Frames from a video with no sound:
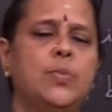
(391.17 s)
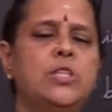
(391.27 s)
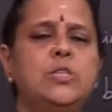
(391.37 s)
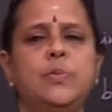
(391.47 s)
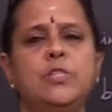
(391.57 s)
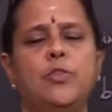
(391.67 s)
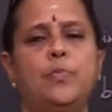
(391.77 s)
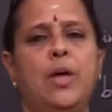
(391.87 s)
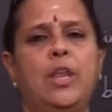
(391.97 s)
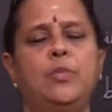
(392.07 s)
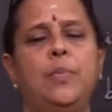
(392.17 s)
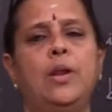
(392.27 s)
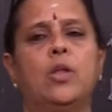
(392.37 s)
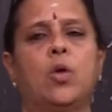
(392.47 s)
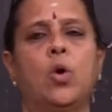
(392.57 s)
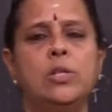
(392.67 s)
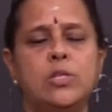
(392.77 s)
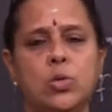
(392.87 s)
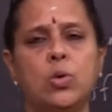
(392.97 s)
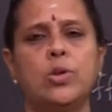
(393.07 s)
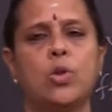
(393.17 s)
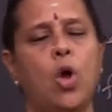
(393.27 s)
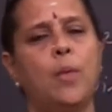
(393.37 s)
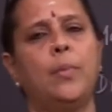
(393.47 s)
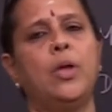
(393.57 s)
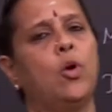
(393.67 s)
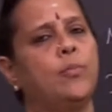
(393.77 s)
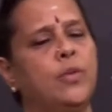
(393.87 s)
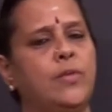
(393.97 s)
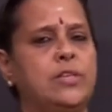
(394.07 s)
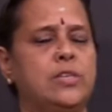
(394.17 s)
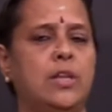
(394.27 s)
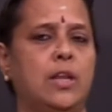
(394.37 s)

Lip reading: principles of management are also drawn by observation,